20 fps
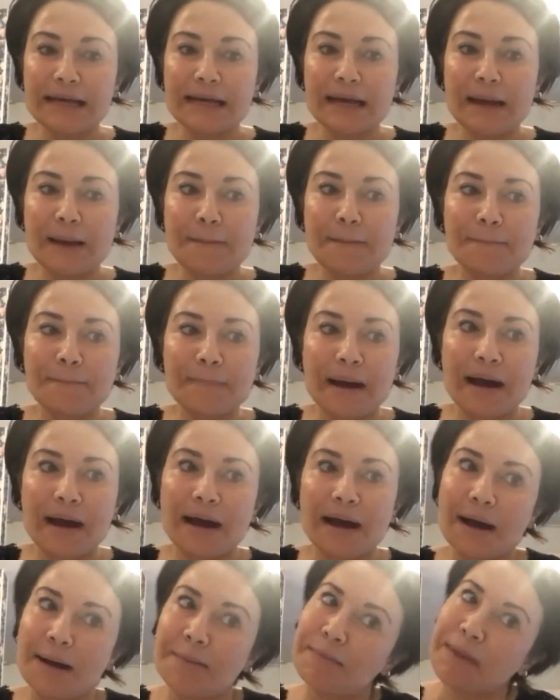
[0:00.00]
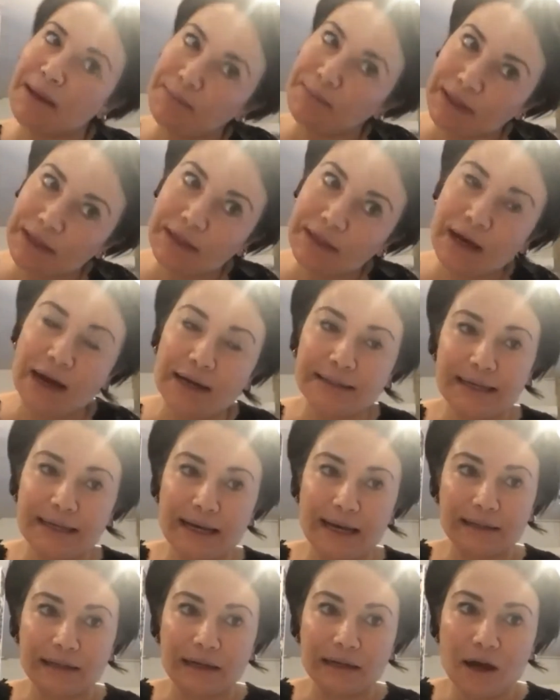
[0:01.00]
can, maybe I
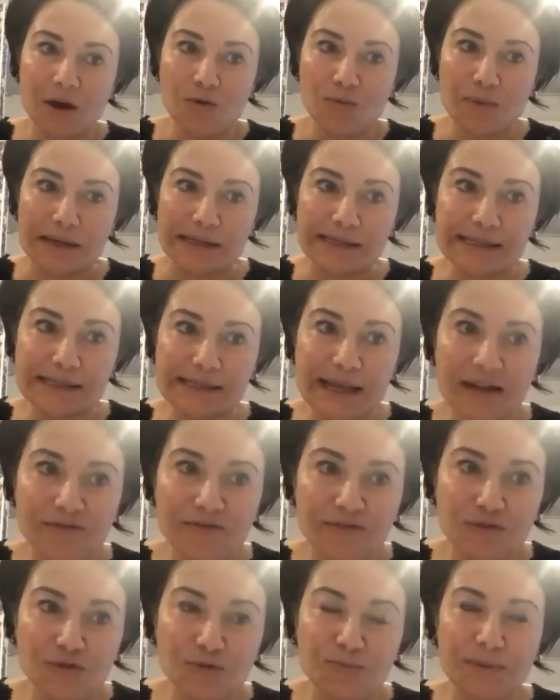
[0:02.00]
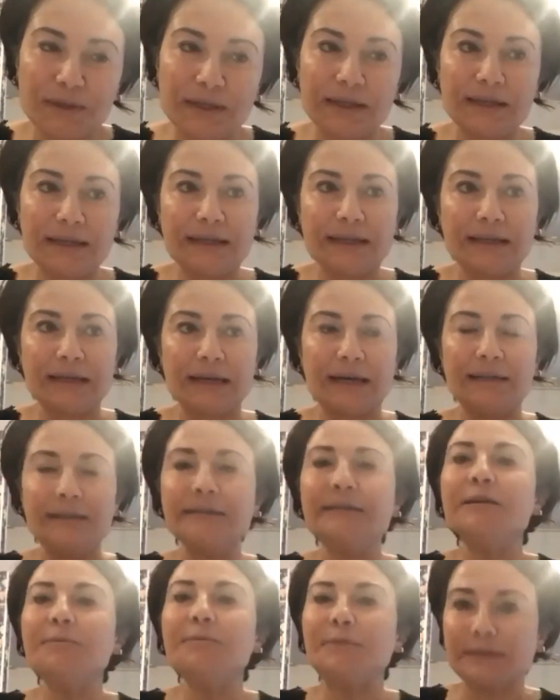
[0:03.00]
can allow myself to be a
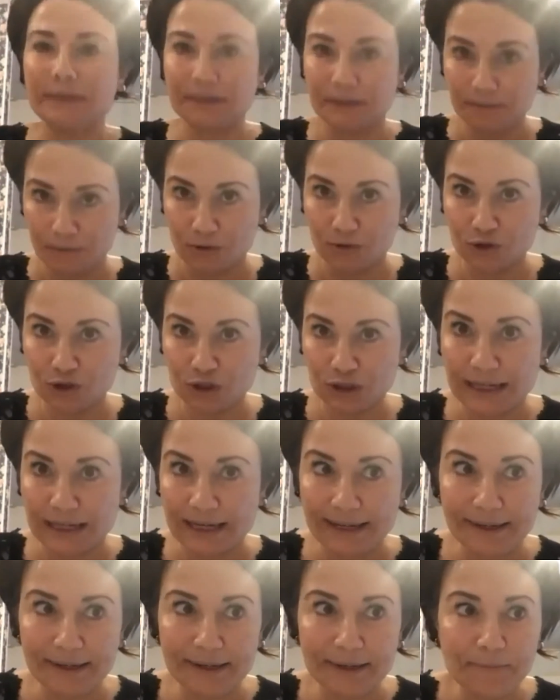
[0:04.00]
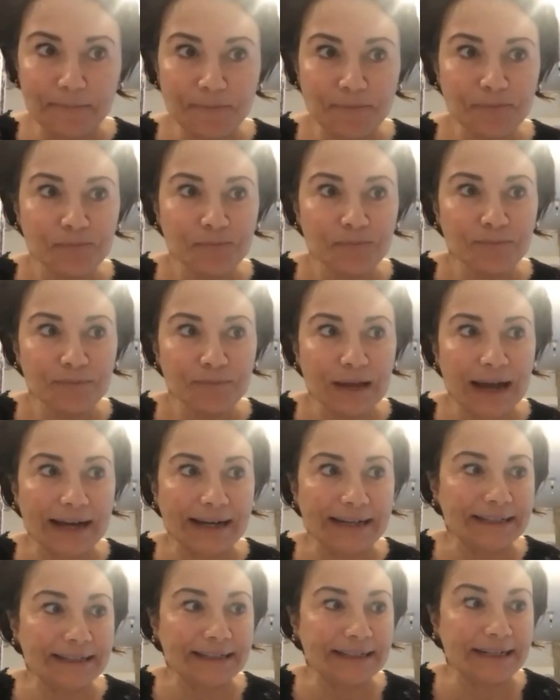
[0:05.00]
little bit emotional.
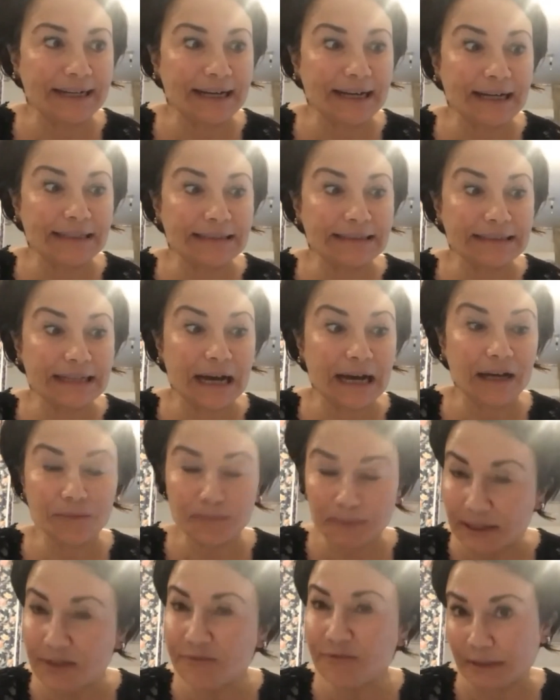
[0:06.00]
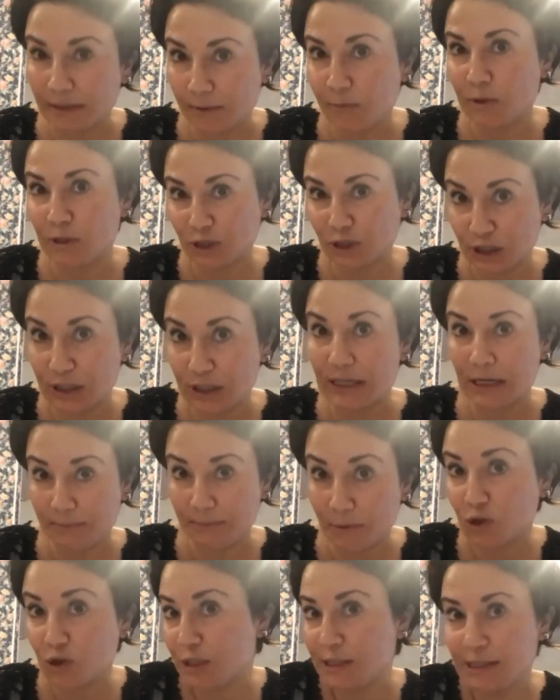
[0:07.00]
And I believe in
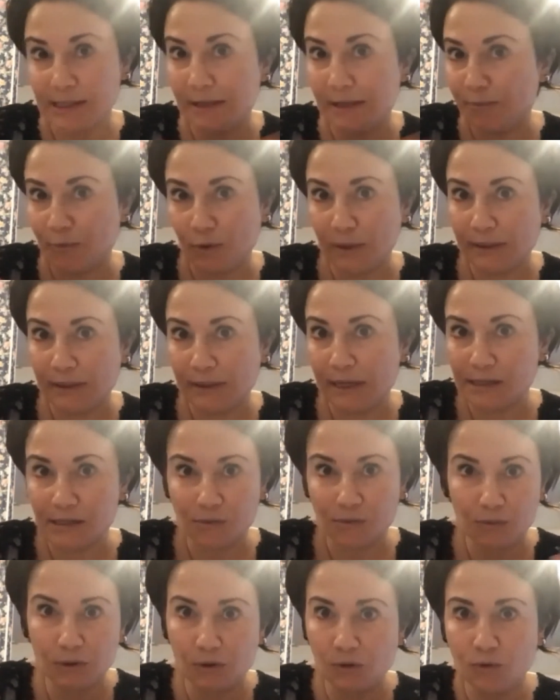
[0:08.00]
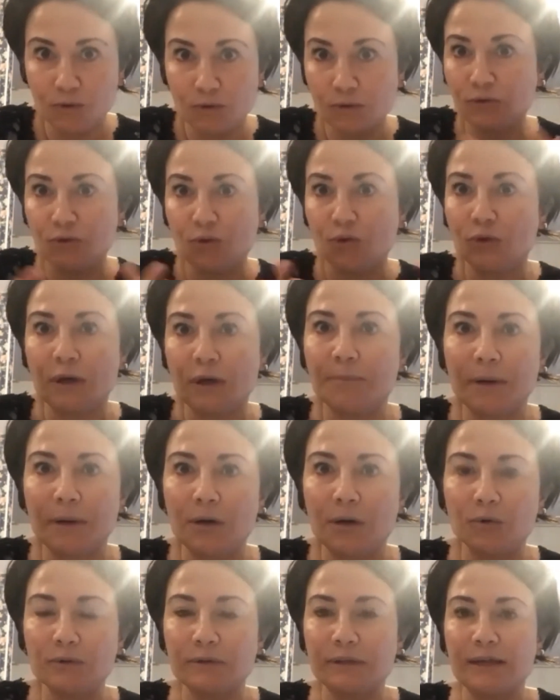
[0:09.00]
emotions in politics when you talk
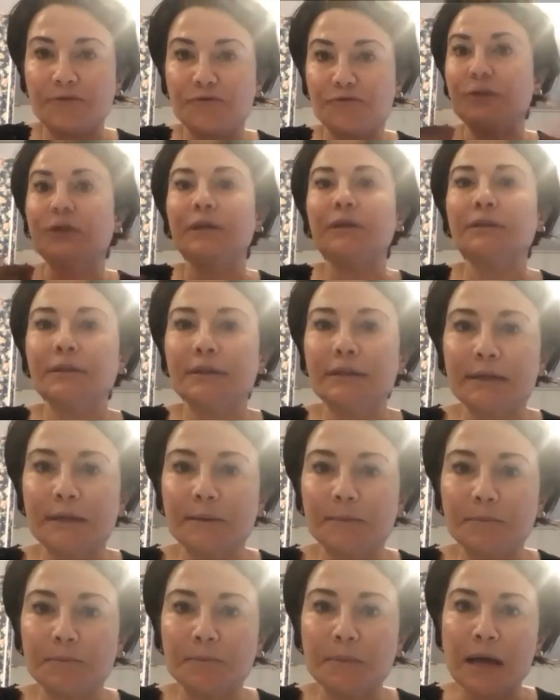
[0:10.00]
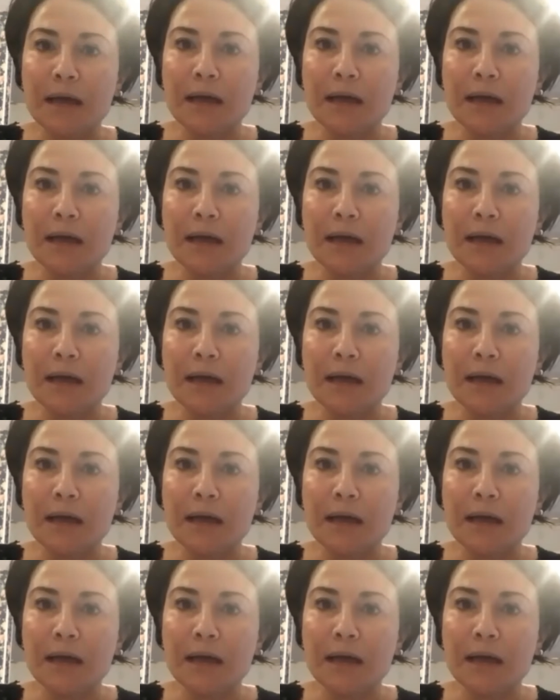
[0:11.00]
about freedom